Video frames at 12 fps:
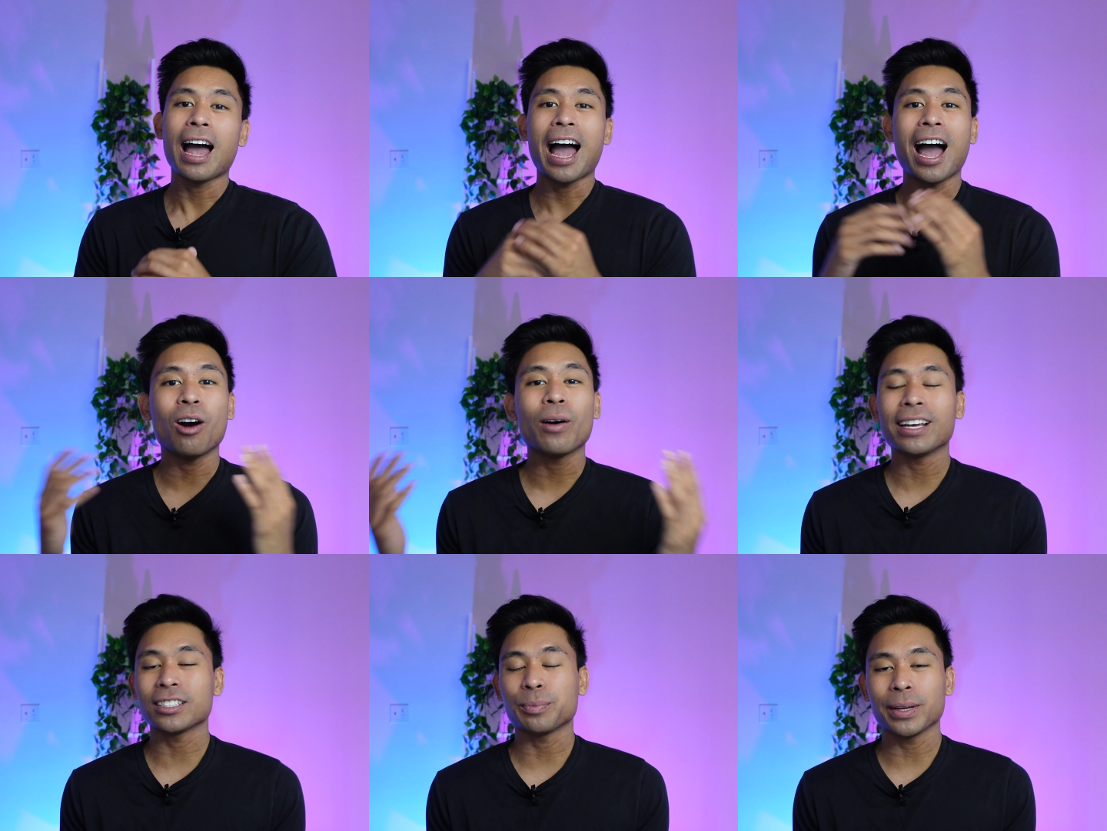how
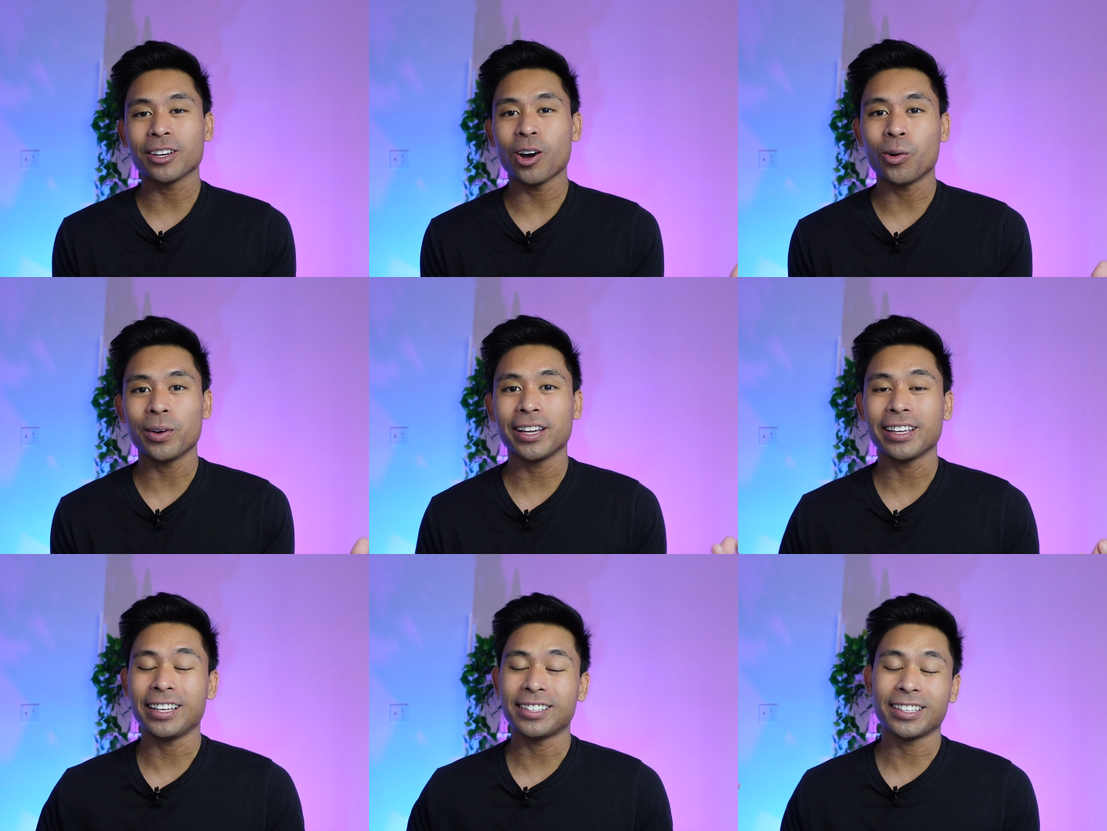has it been
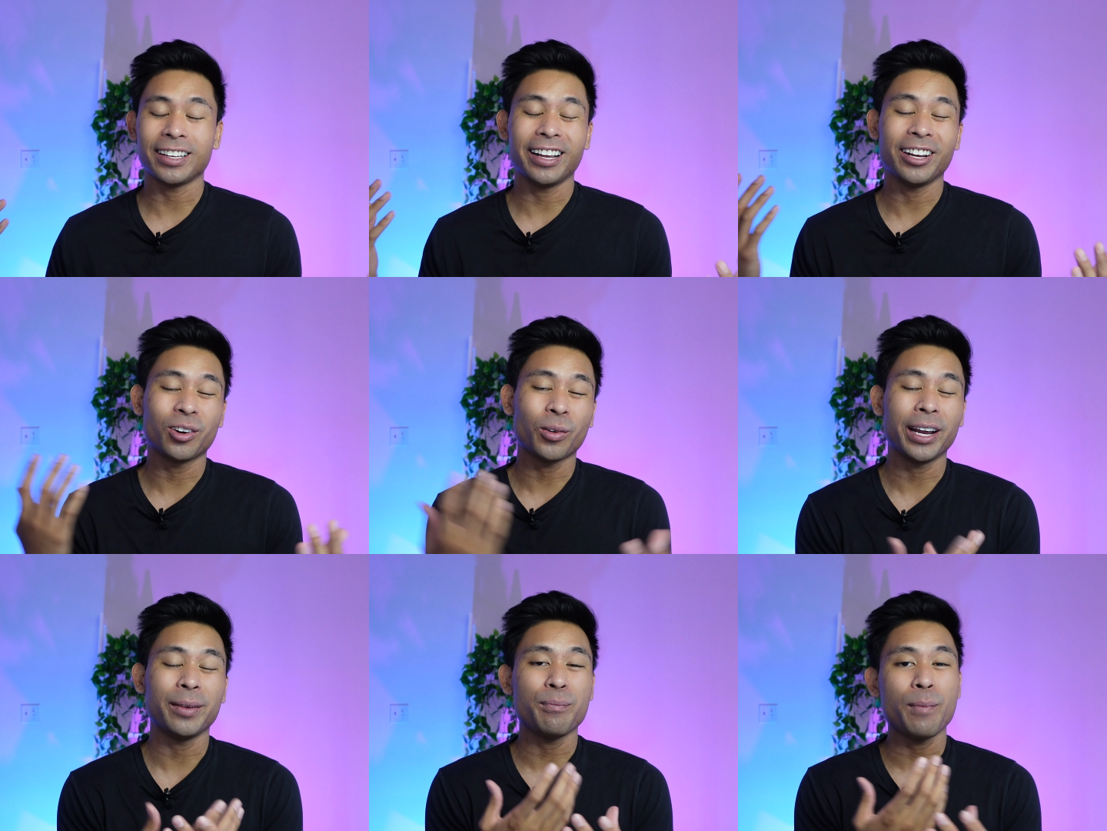going? Is it a
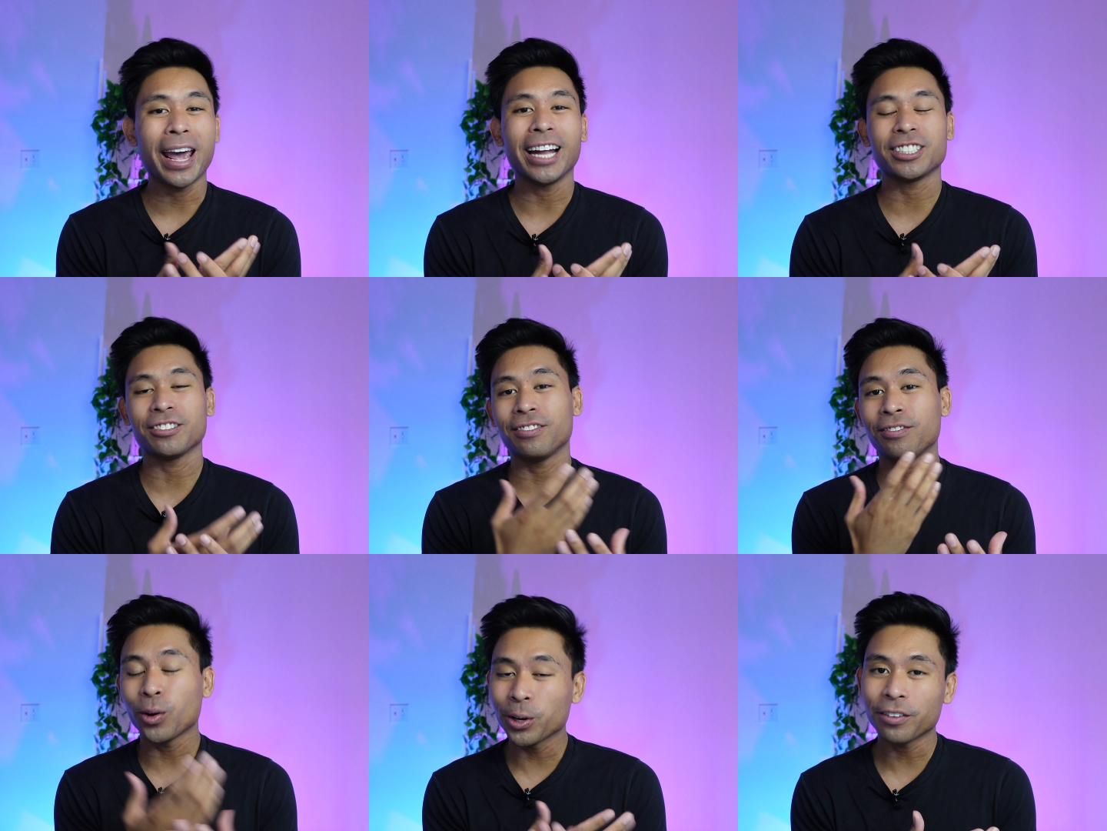great match
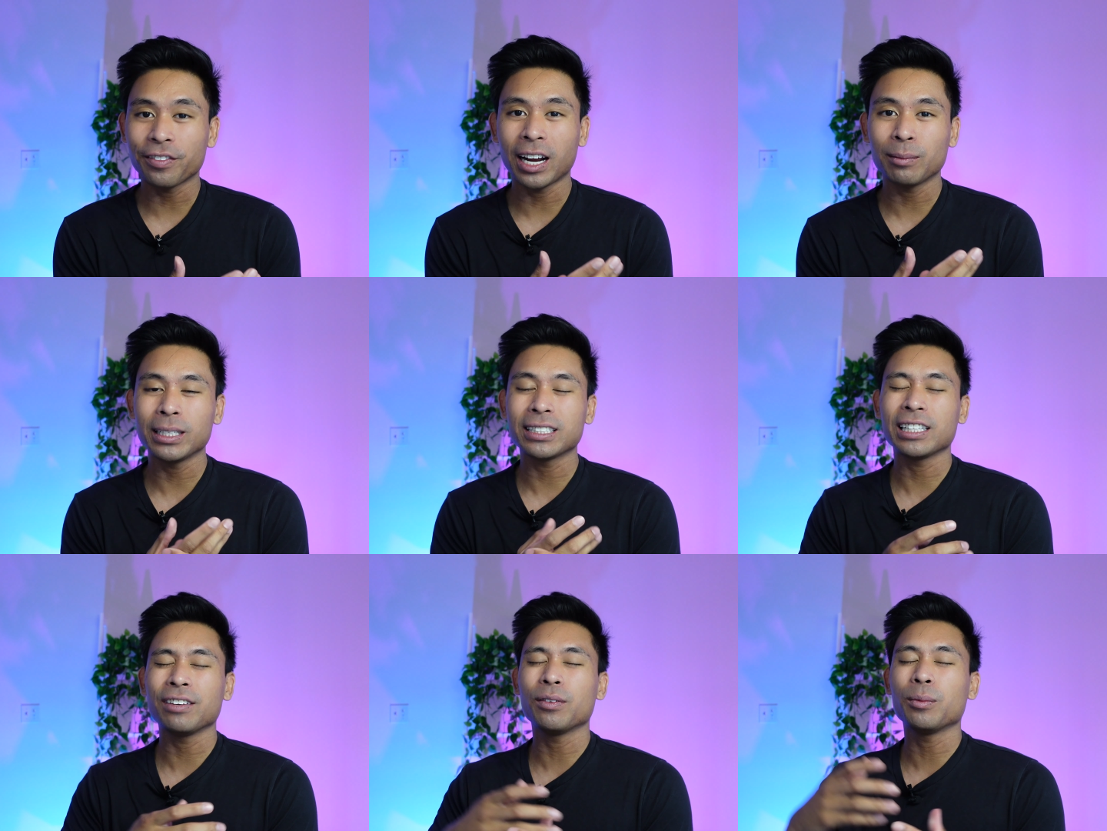for your families?
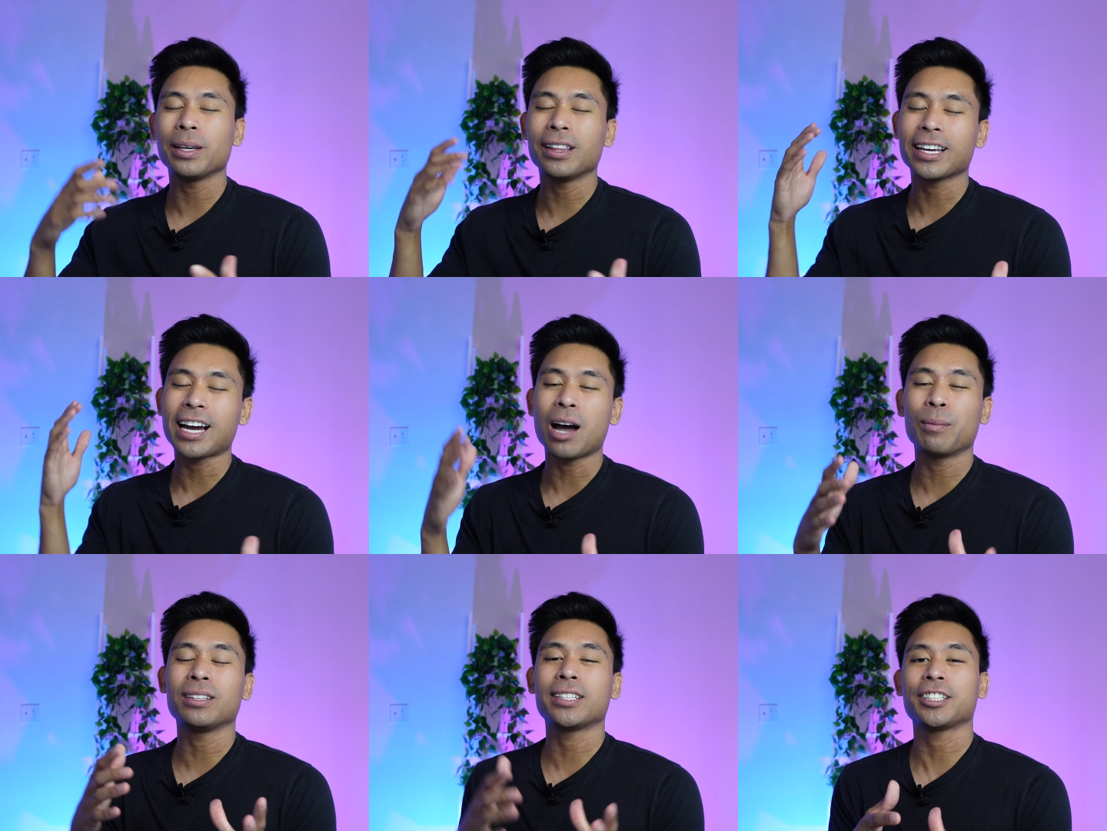Leave them in the
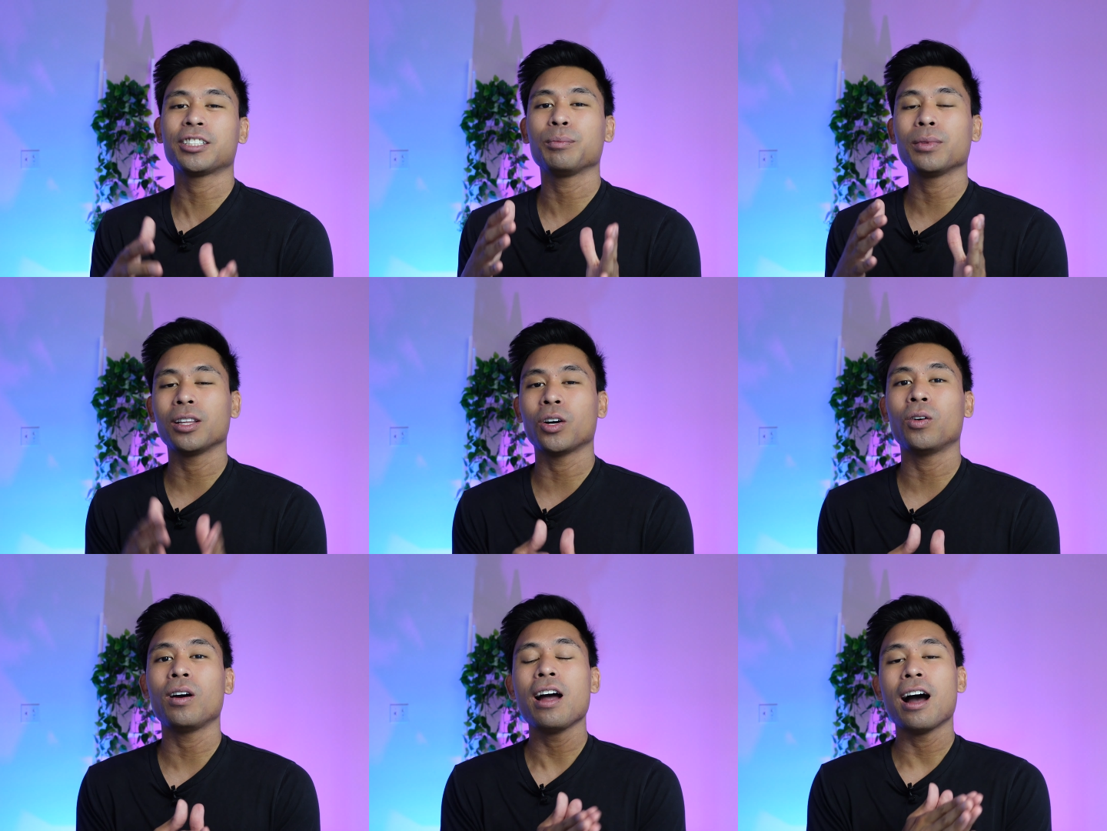comment section
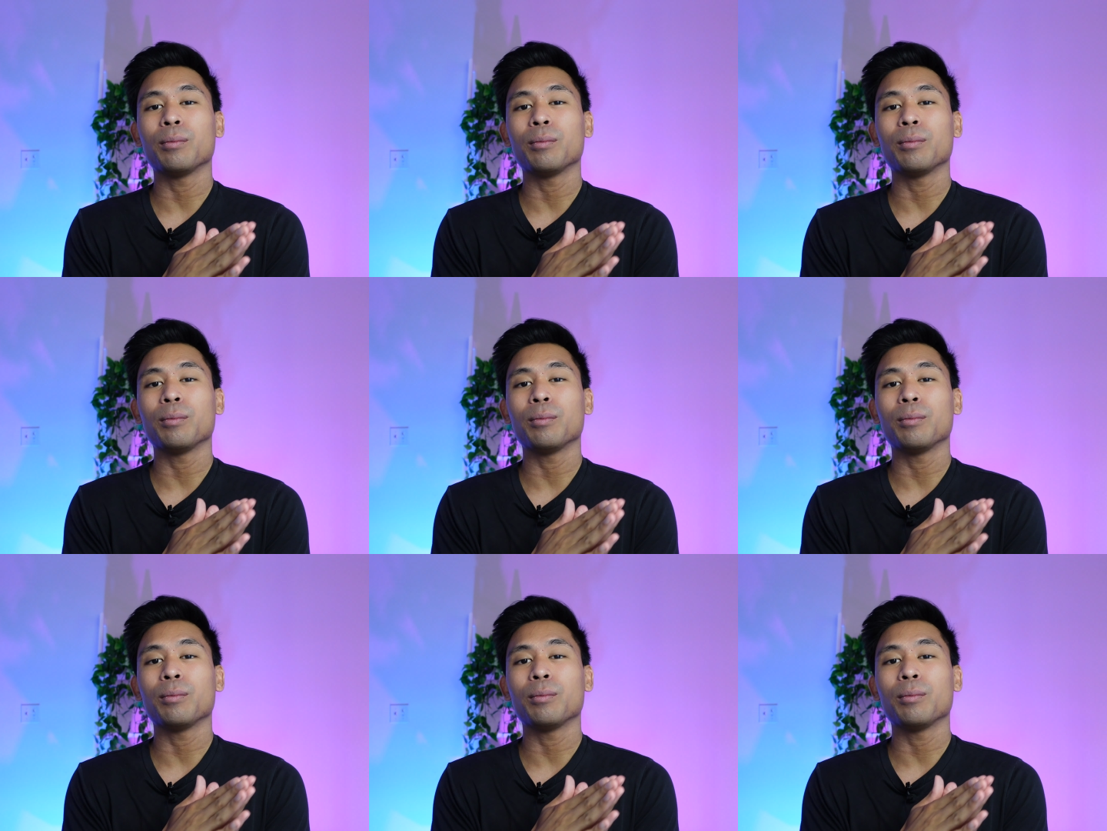below.